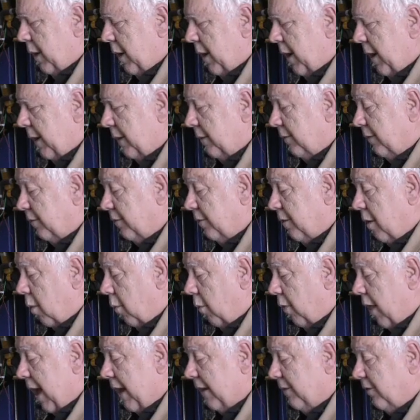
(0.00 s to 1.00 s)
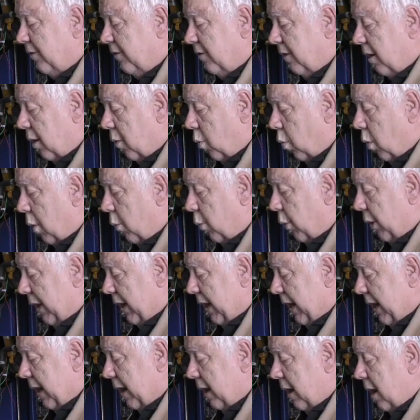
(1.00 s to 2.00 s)
and so that's uh, what we
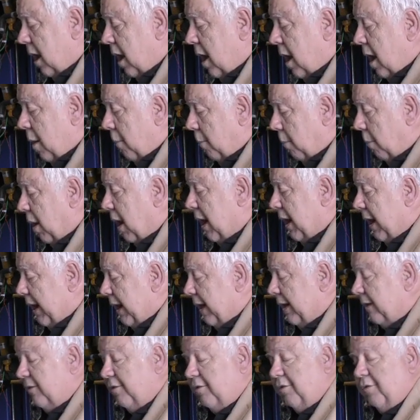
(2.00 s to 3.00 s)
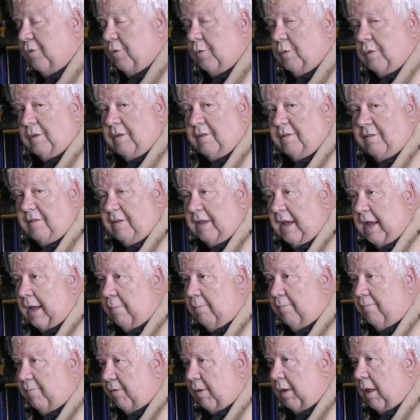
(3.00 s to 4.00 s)
did. But it's to the
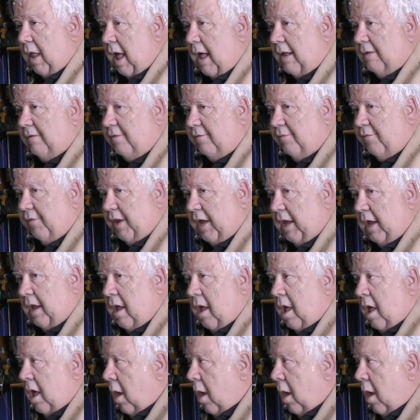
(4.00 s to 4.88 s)
same philosophy